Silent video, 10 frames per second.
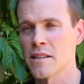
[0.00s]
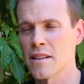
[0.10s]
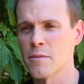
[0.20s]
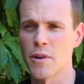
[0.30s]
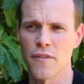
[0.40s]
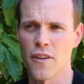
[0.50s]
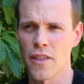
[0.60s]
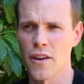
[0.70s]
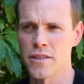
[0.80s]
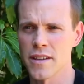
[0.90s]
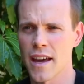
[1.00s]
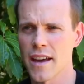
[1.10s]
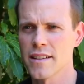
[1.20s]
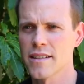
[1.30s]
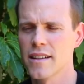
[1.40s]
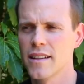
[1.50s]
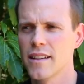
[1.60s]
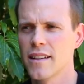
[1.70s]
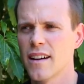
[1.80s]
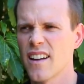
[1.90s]
that's about 1,000 Ks.
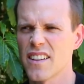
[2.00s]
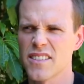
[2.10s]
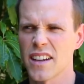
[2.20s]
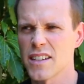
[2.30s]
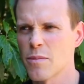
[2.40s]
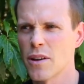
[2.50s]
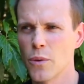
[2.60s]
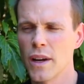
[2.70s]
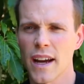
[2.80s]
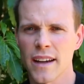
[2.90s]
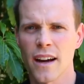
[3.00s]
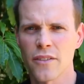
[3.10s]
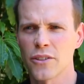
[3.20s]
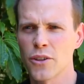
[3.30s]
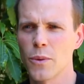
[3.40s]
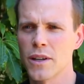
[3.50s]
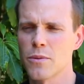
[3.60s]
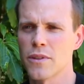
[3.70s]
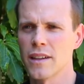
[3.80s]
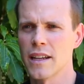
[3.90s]
That'll take us about a week. I've got 2 weeks
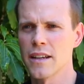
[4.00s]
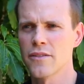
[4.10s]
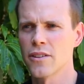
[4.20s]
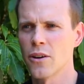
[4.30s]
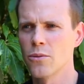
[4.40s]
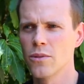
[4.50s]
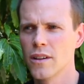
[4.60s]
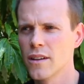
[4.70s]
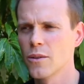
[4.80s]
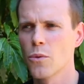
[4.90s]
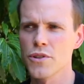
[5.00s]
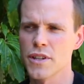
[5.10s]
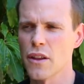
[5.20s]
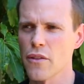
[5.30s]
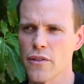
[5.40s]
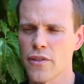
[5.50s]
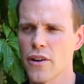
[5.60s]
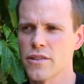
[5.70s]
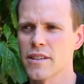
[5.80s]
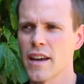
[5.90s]
worth of leave. You know, where's another
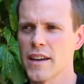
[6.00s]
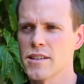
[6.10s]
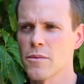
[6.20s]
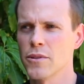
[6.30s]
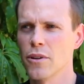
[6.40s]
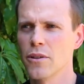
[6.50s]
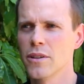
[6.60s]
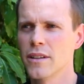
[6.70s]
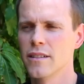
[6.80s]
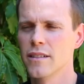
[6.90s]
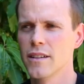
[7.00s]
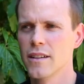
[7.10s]
1,000 Ks up the road? And